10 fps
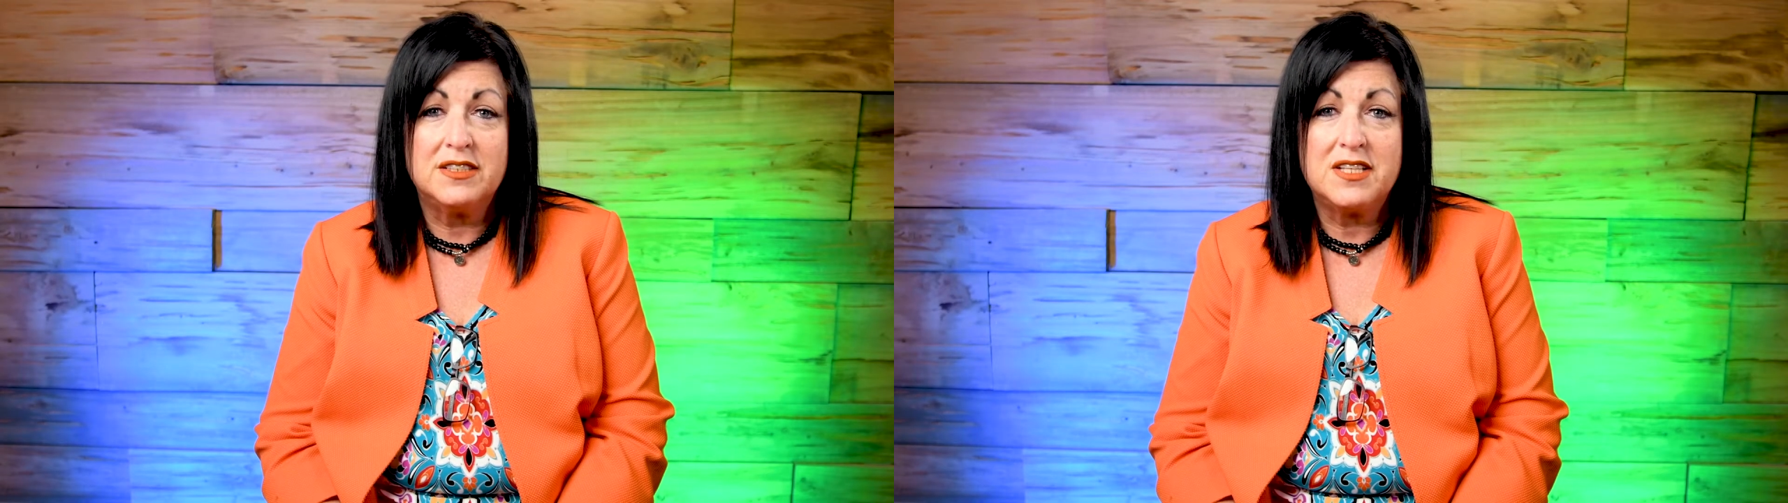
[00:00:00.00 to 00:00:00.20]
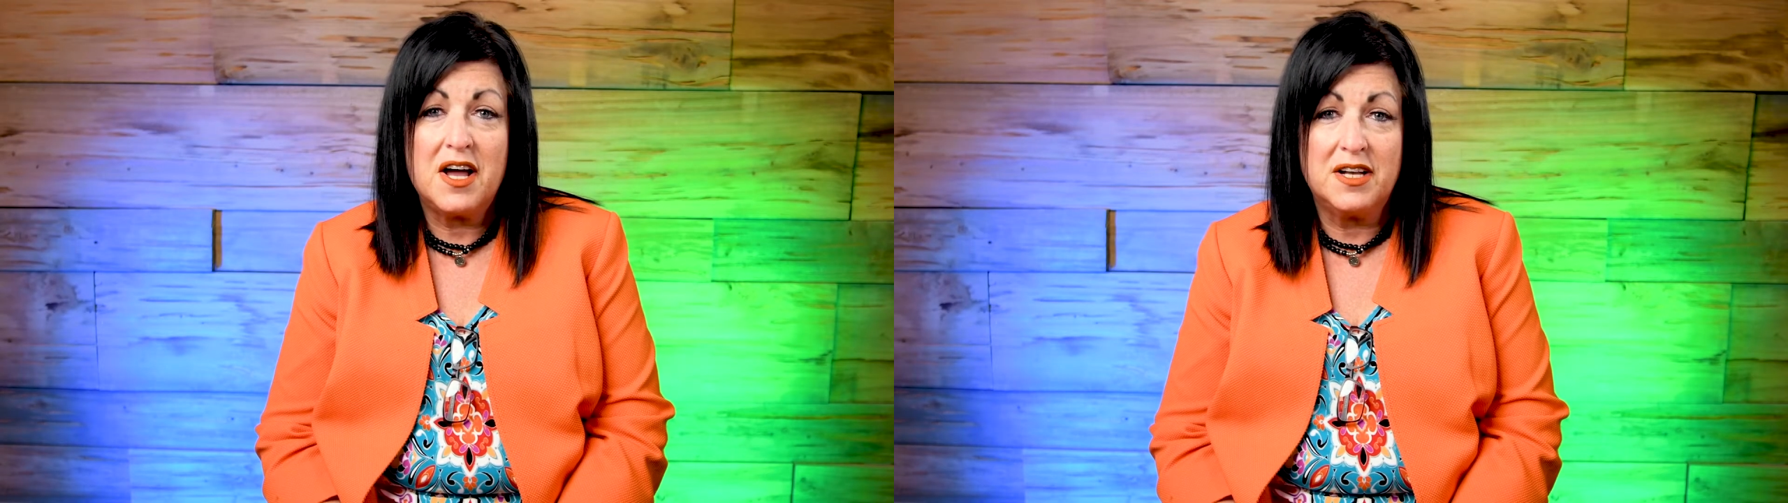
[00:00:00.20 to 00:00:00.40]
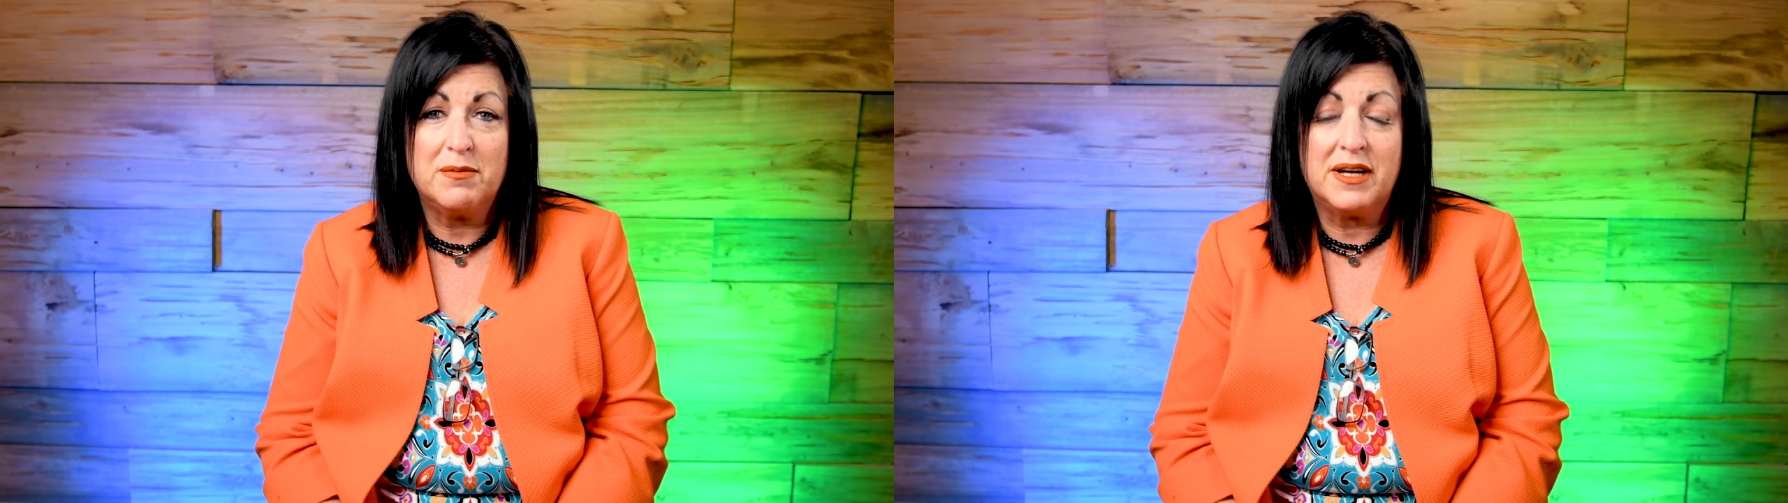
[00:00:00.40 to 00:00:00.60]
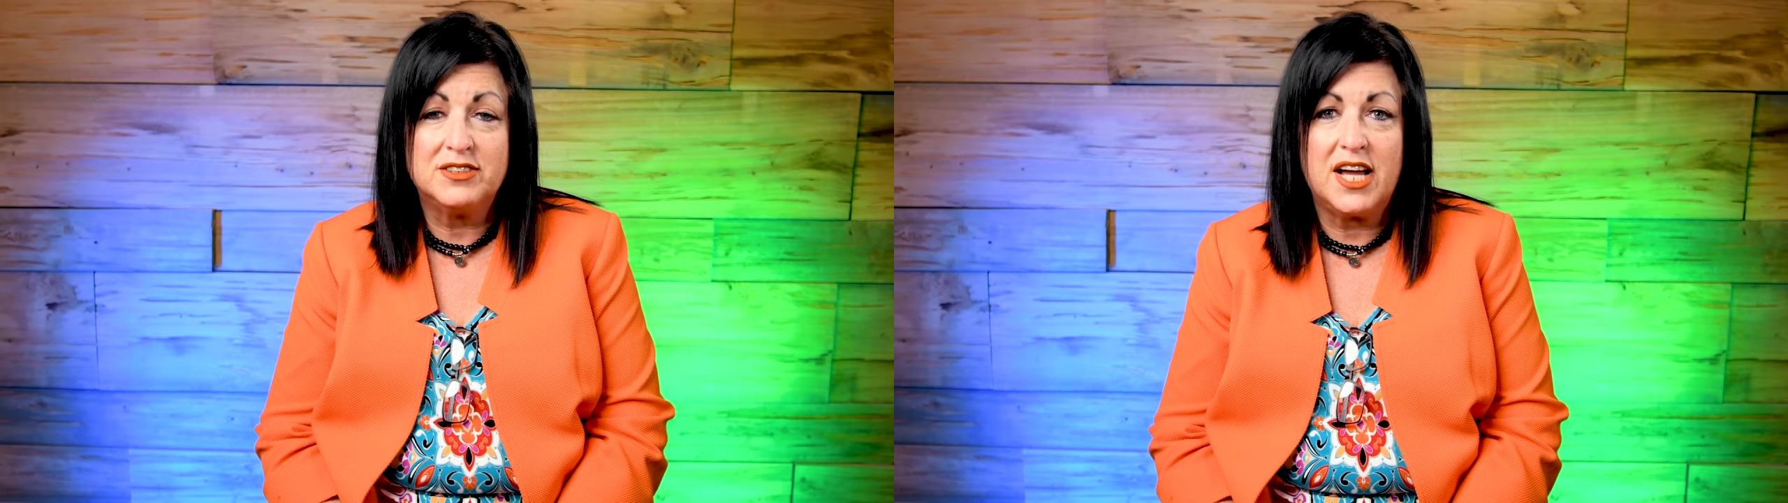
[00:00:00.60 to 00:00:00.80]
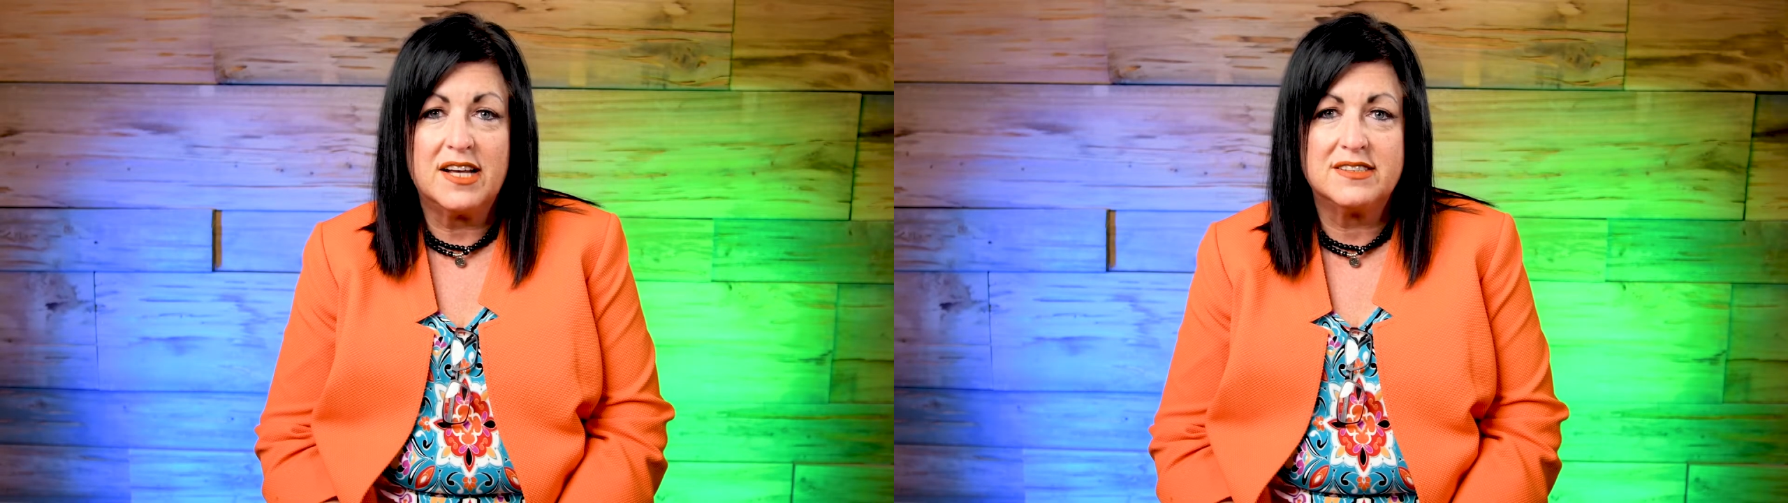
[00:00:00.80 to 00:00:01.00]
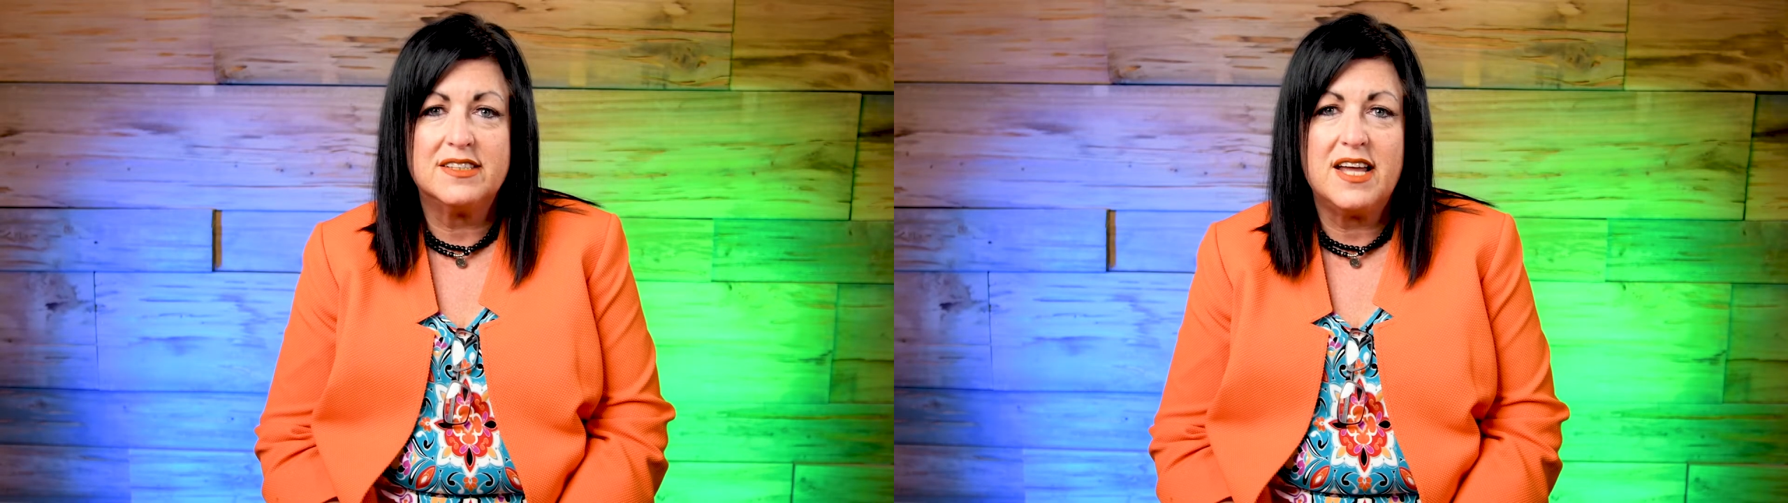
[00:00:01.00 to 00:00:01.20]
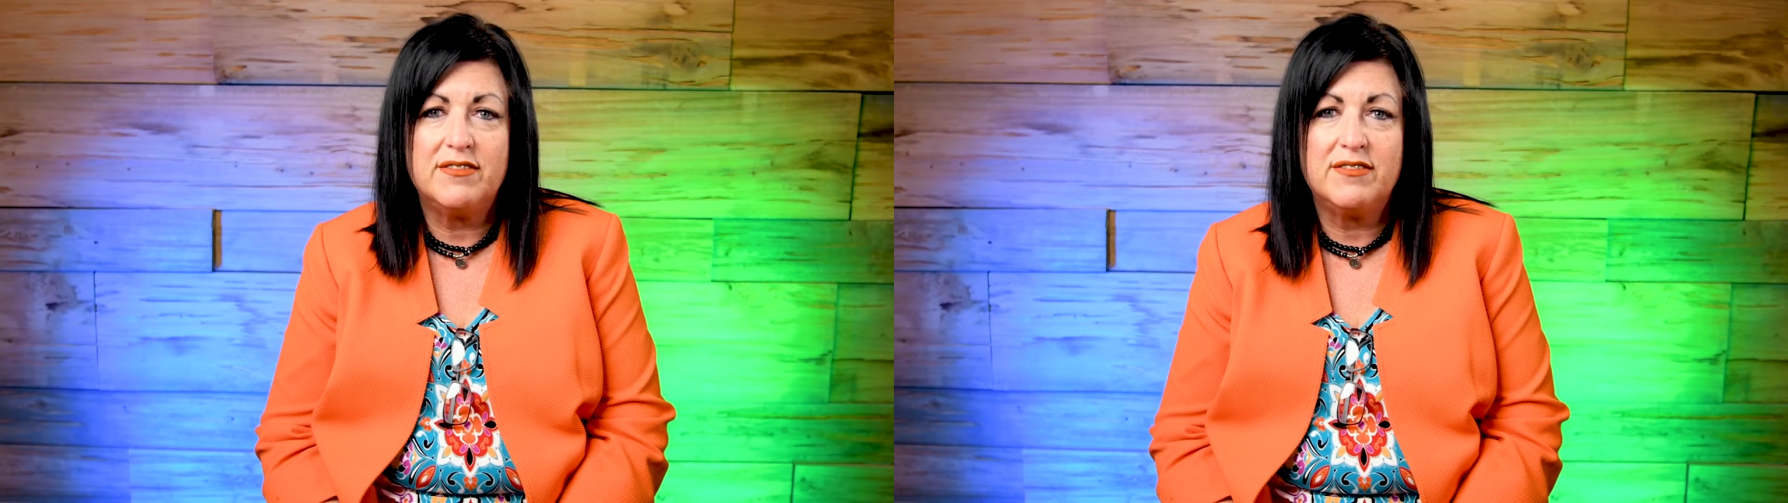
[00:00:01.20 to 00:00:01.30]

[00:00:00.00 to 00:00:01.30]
a ton about Jackson,